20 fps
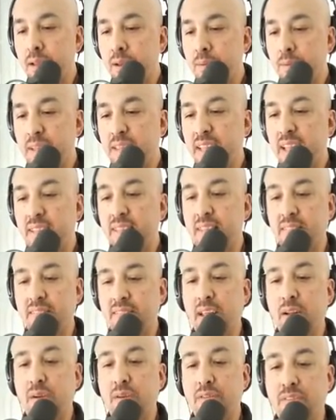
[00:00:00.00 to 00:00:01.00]
But I think the
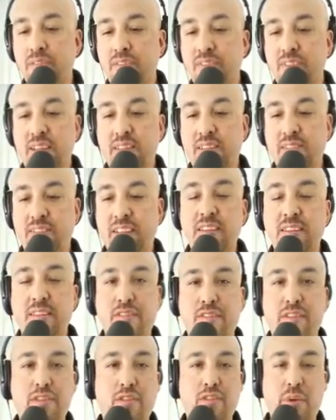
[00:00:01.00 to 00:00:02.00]
Steelers have seen this
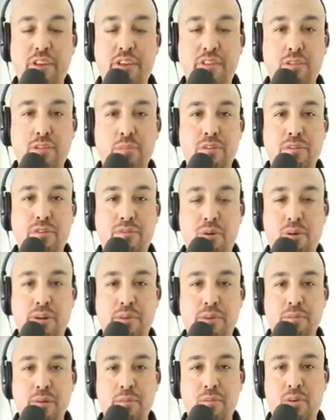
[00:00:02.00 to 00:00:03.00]
situation before. You
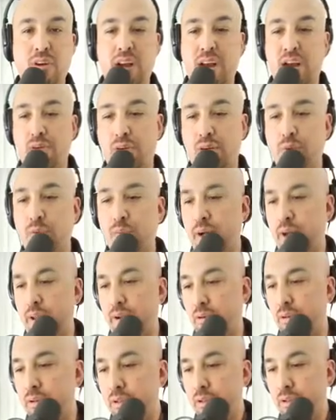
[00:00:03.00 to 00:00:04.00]
remember Eric
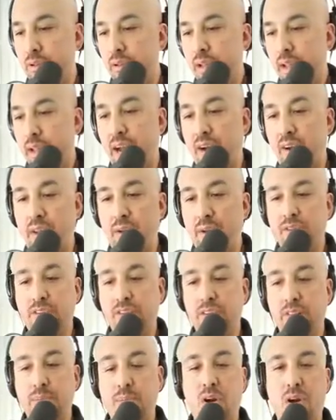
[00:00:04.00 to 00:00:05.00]
Weddle. And now he was
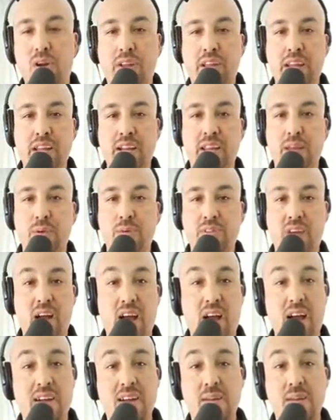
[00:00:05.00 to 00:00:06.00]
on the market. He was a
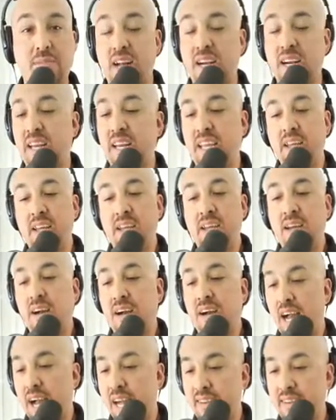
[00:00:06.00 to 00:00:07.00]
hot commodity,
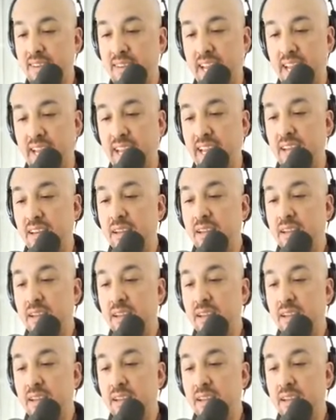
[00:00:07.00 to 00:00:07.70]
hot ticket.